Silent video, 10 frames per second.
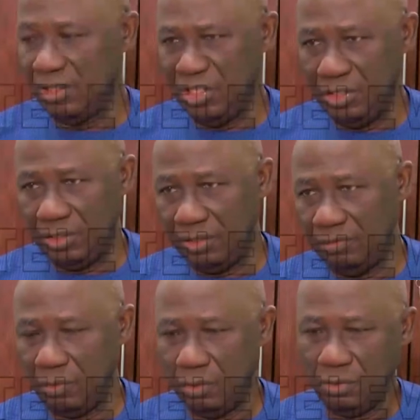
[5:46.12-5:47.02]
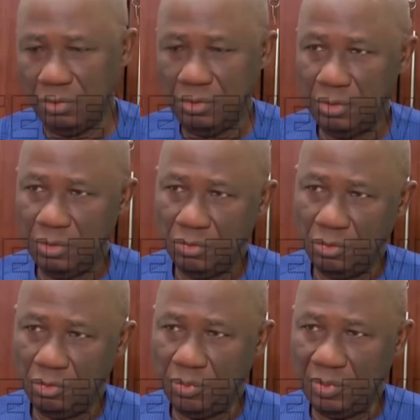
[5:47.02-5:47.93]
needs for
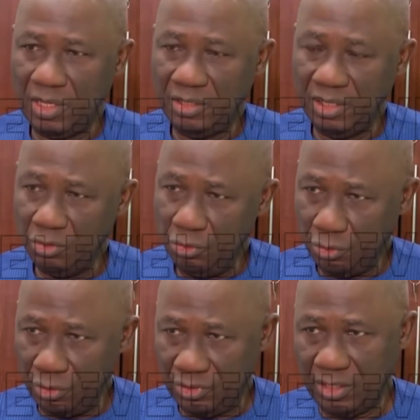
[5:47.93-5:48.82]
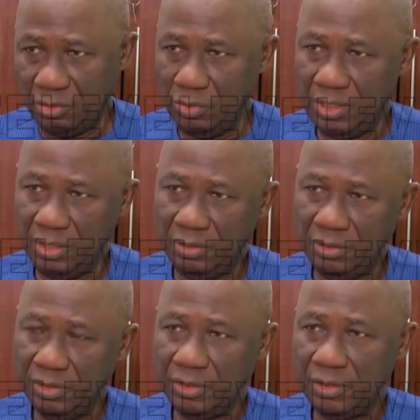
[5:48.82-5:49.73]
those people, and then drugs as well.
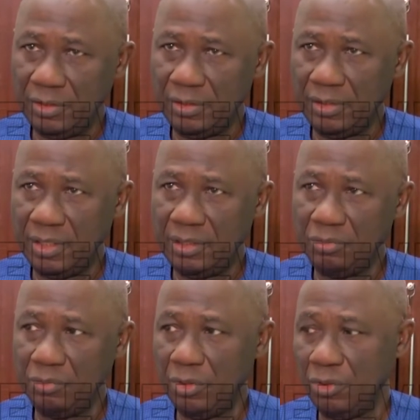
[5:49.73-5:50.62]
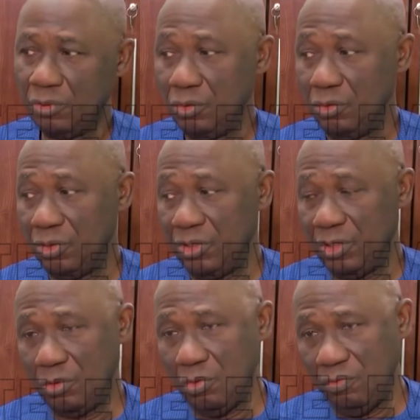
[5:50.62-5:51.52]
Then we also, during
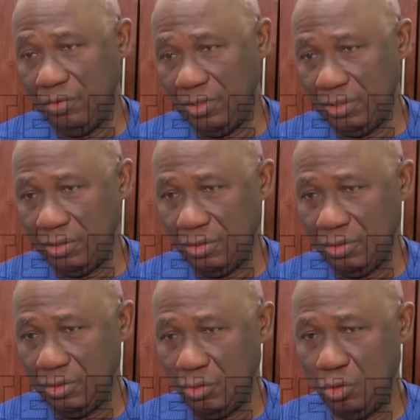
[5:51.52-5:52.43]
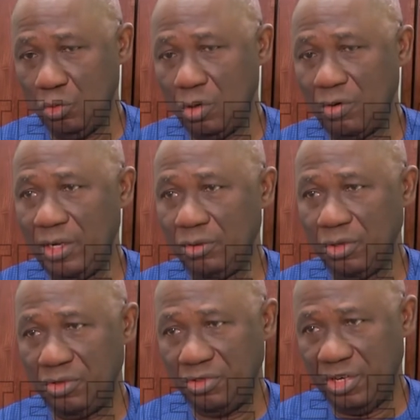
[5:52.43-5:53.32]
the COVID, through our
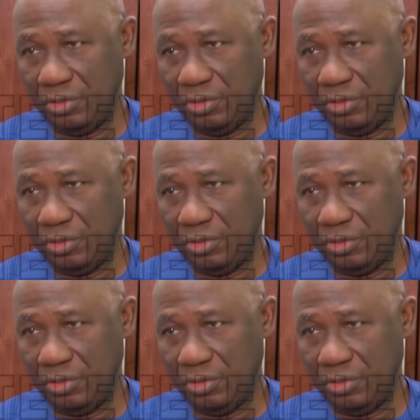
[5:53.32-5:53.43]
industry